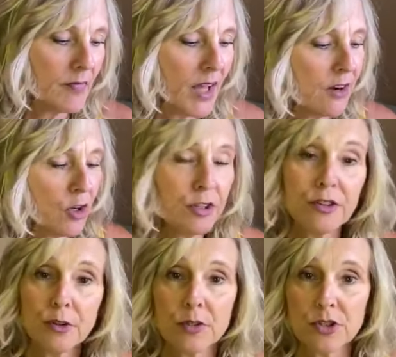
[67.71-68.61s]
And all you
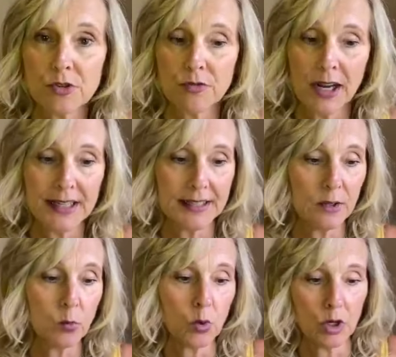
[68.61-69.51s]
do is you write a
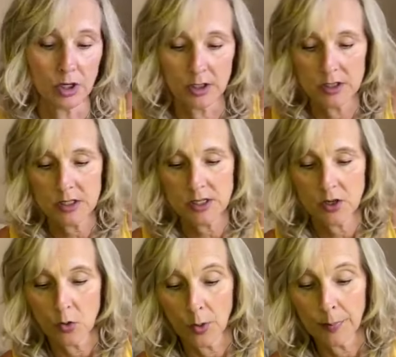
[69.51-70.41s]
word
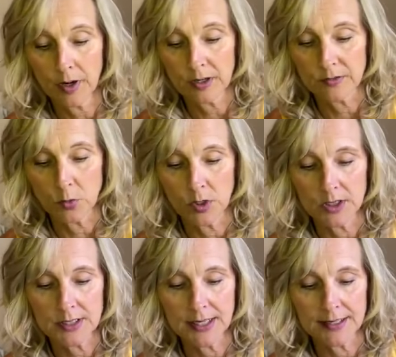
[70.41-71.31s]
or part of a
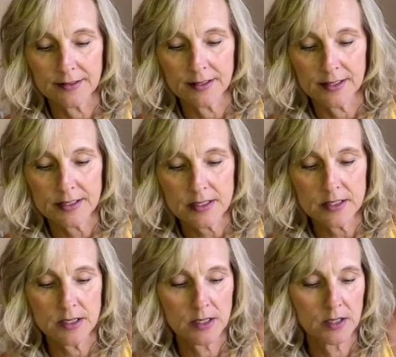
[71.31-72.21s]
word like this.